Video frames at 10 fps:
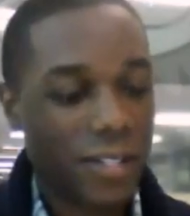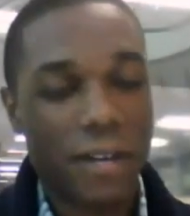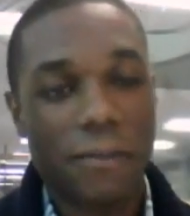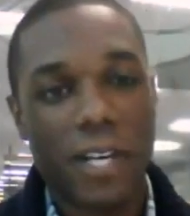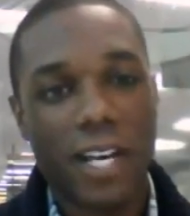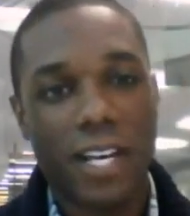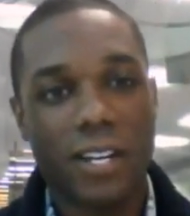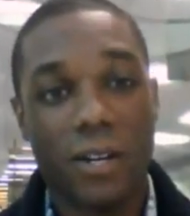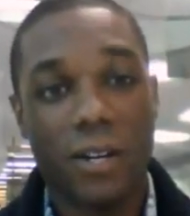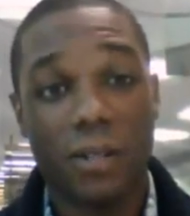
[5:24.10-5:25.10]
is to definitely
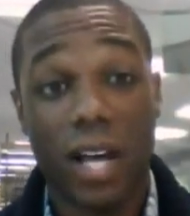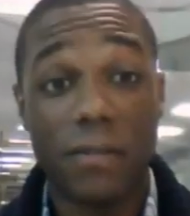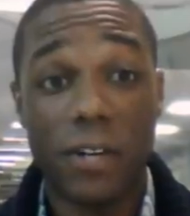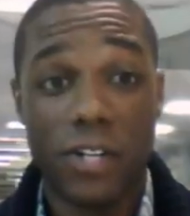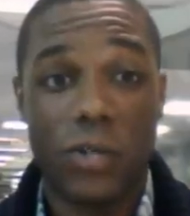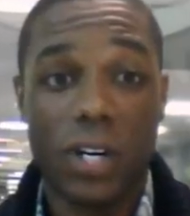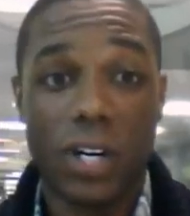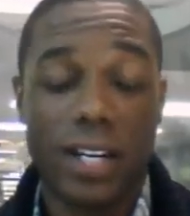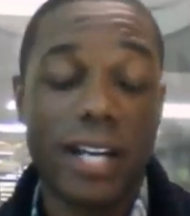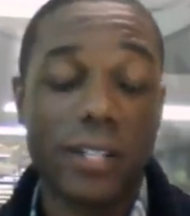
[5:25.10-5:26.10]
you know leverage
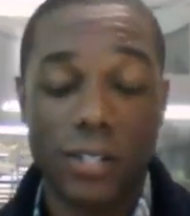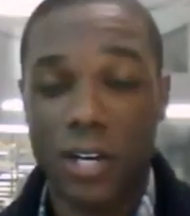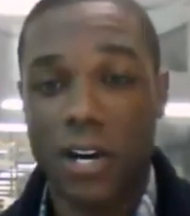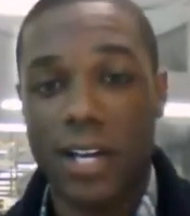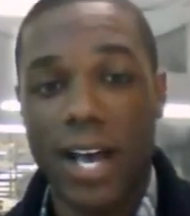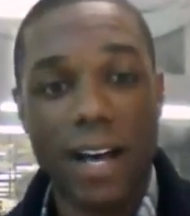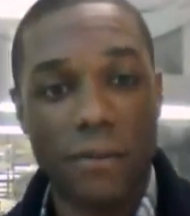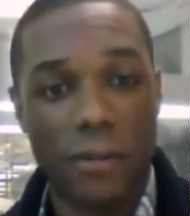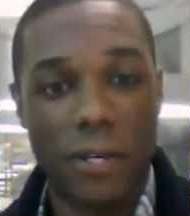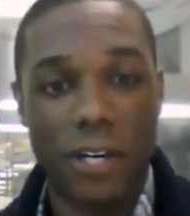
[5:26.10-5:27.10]
your connections that you already
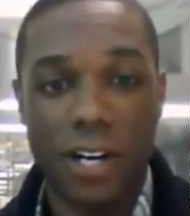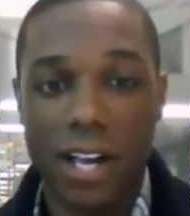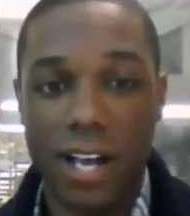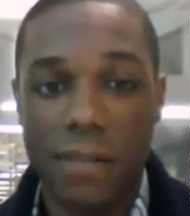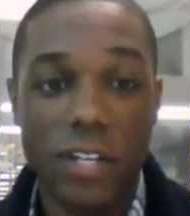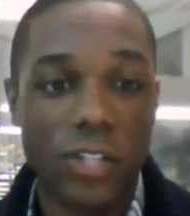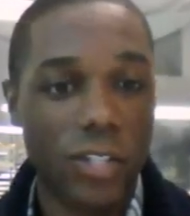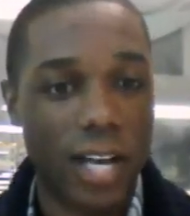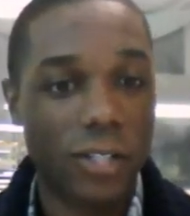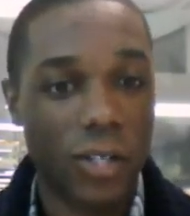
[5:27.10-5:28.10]
have with your
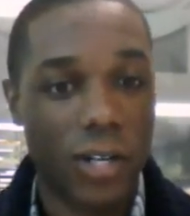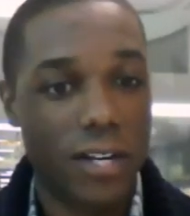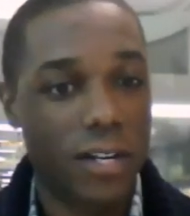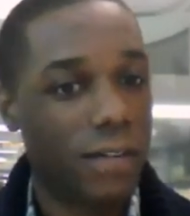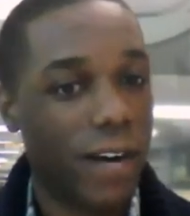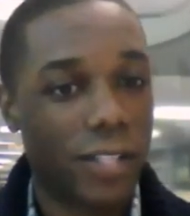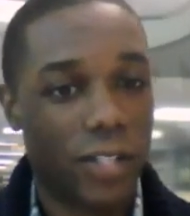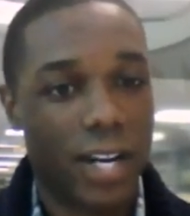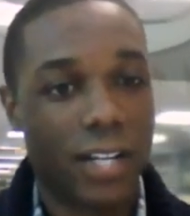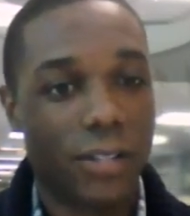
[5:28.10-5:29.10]
admissions counselor and your
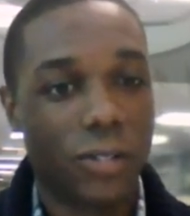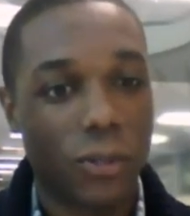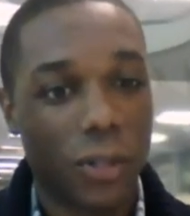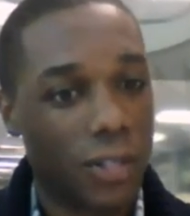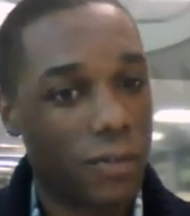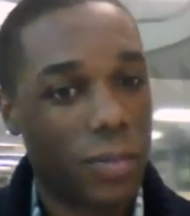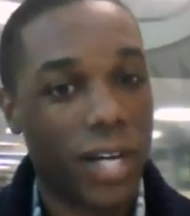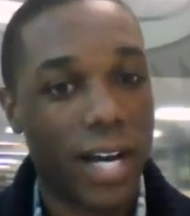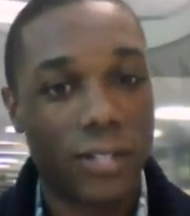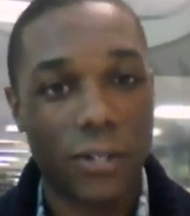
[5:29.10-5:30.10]
advisor at the school that you've
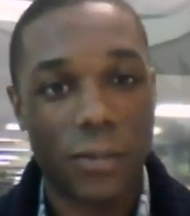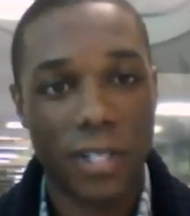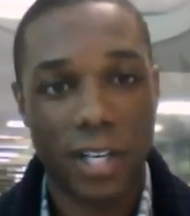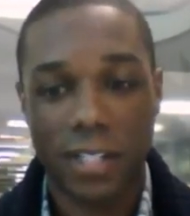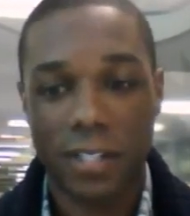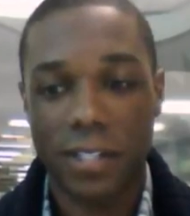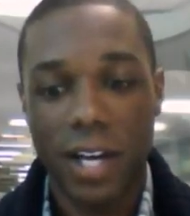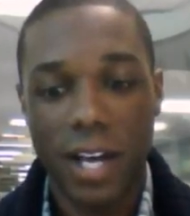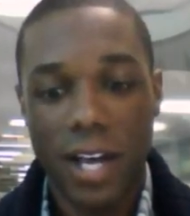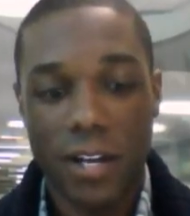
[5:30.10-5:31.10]
applied to, because
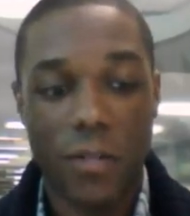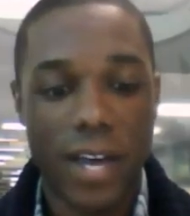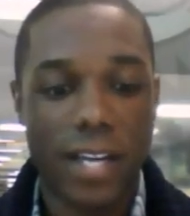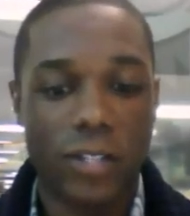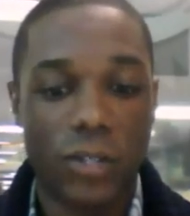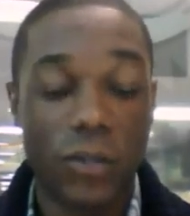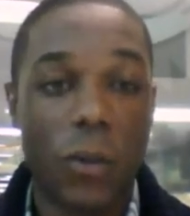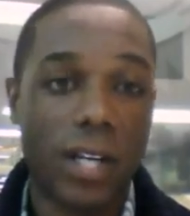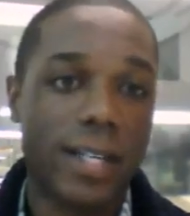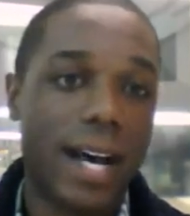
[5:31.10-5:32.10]
you know they do
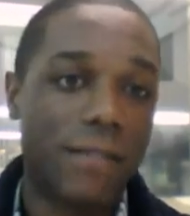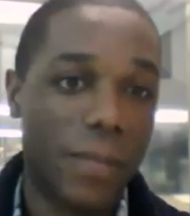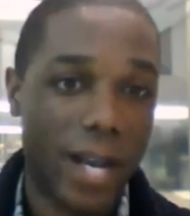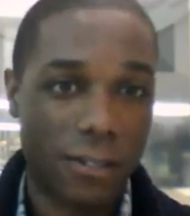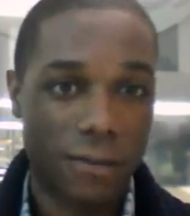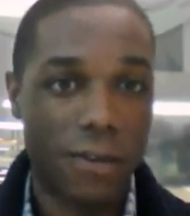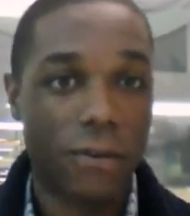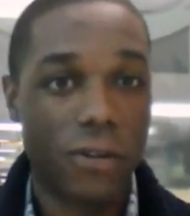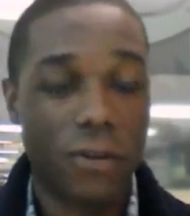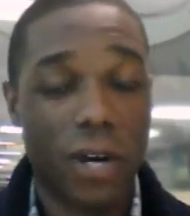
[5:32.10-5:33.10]
want to have the best
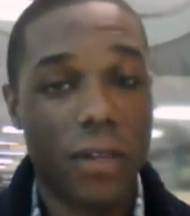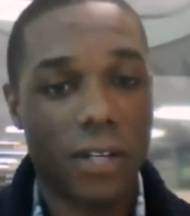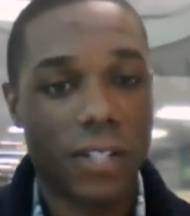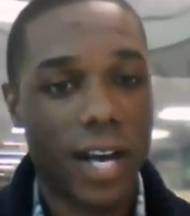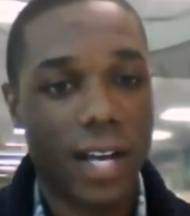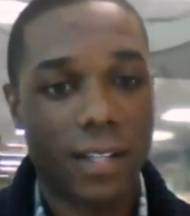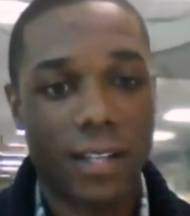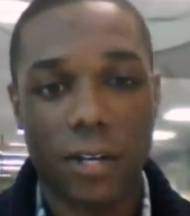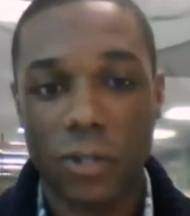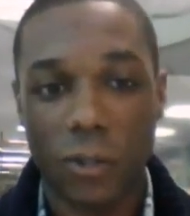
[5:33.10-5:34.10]
fit for you, whether it's at
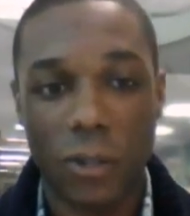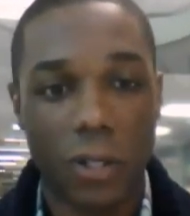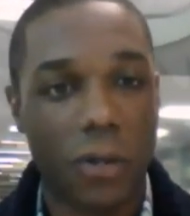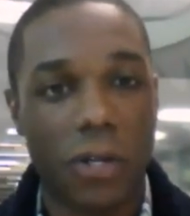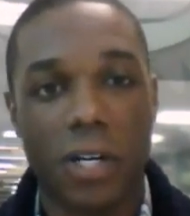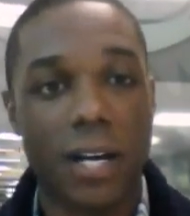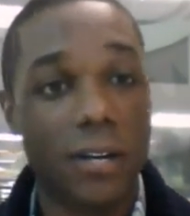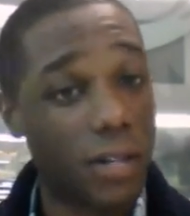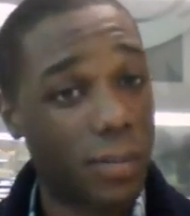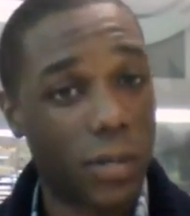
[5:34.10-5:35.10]
their school or at
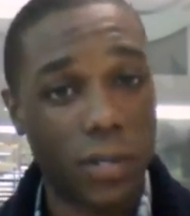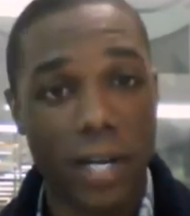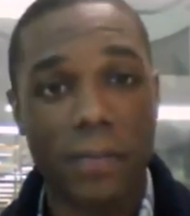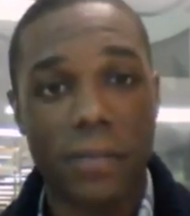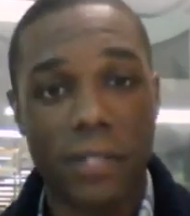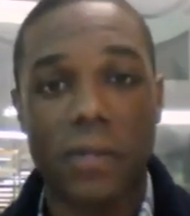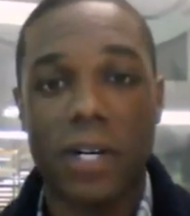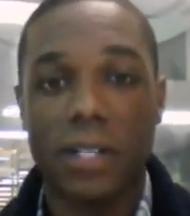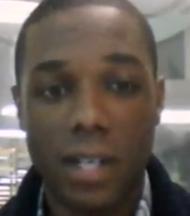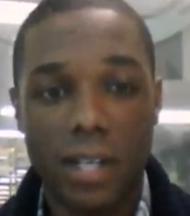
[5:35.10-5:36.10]
another program as
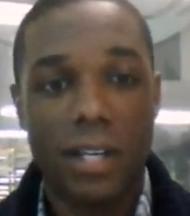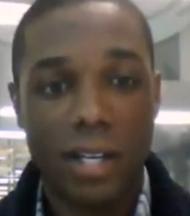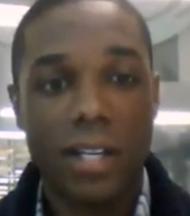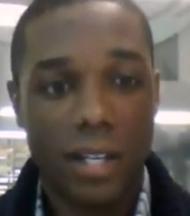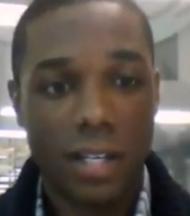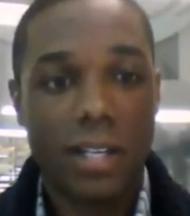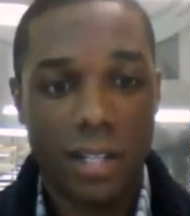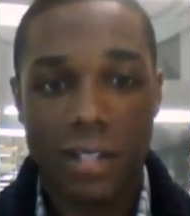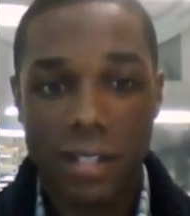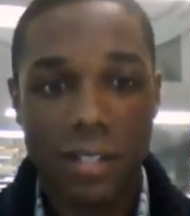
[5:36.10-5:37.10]
well. Mm-hmm.
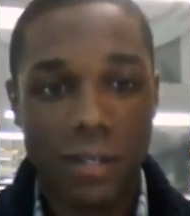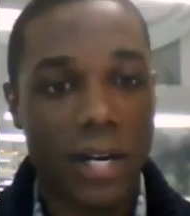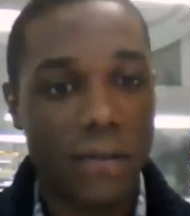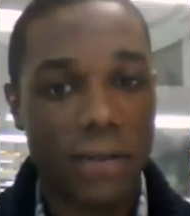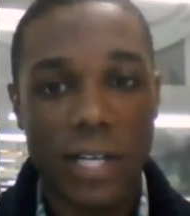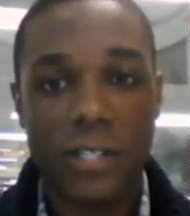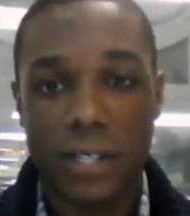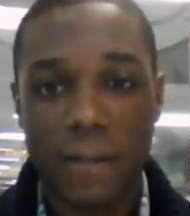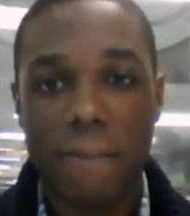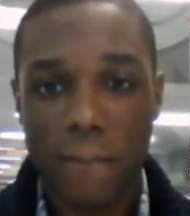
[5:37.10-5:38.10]
Absolutely. Great information.